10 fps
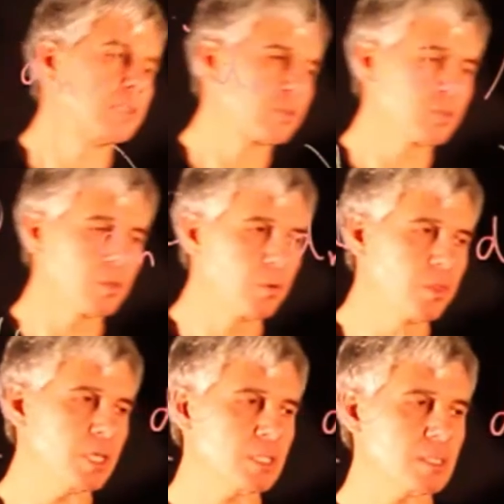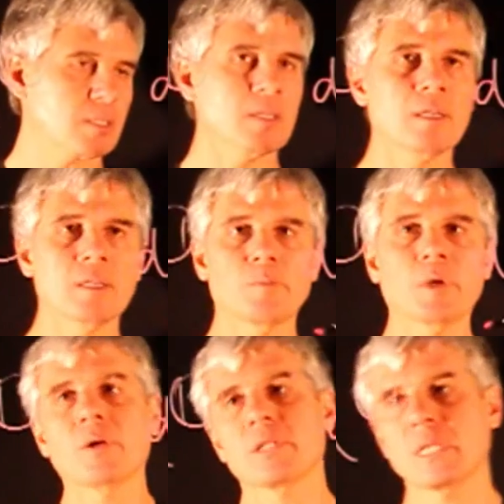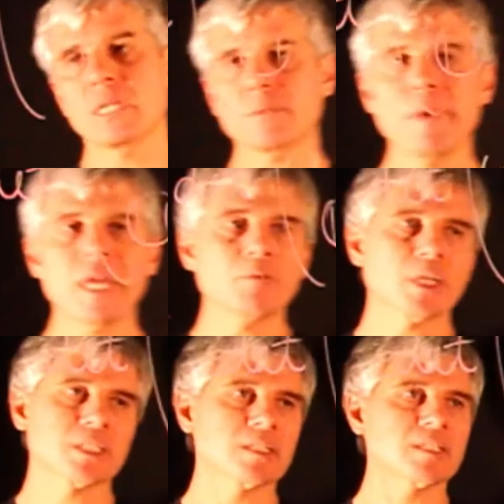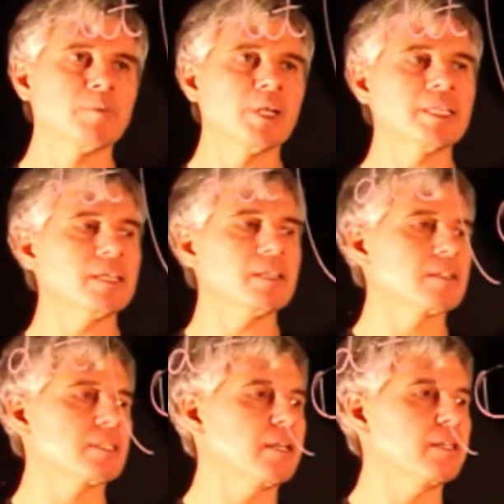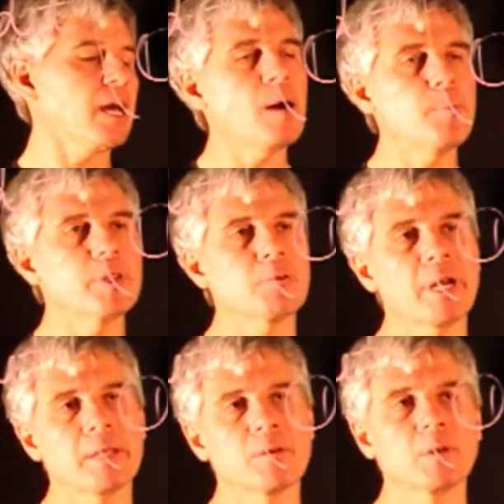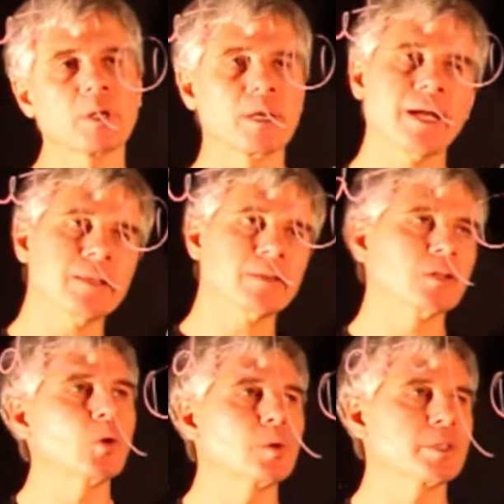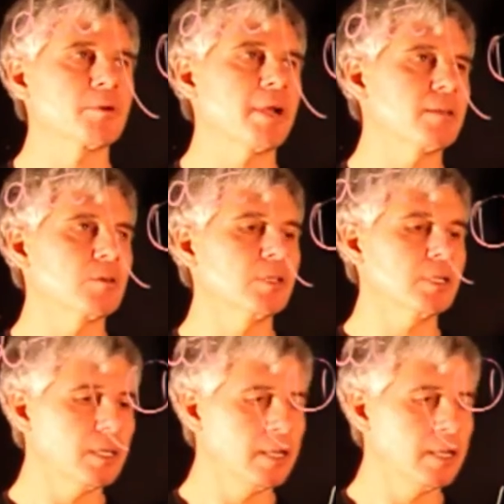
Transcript: So this is because this matrix is simultaneously an upper triangular and a lower triangular.